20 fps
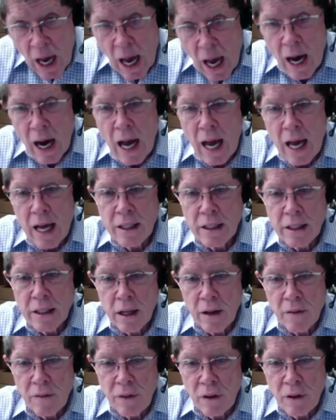uh, and
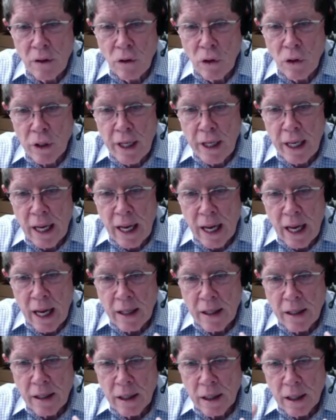if you're looking
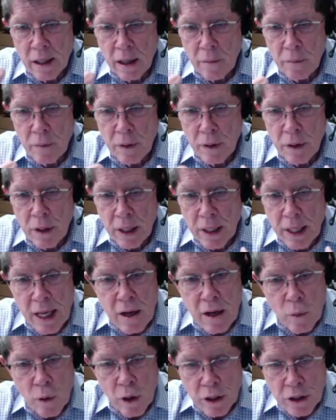at um, the
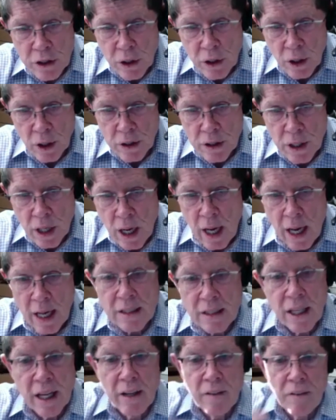keyword search,
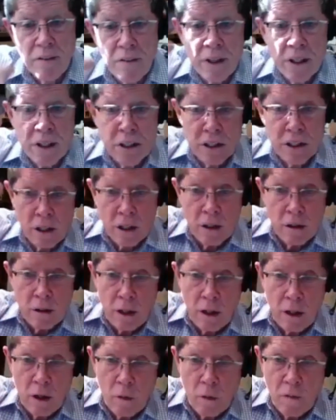it's like a fish
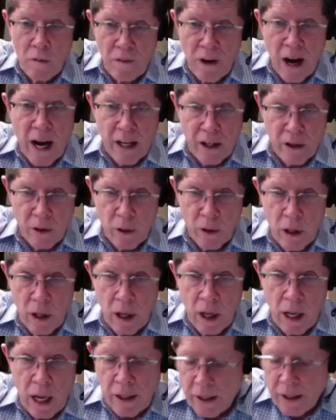you know, finder.
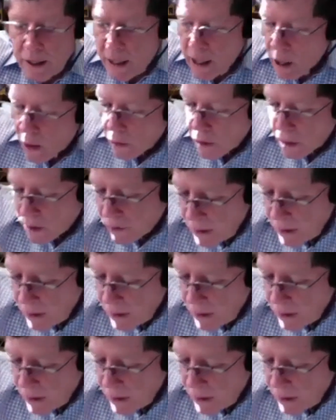And you see all these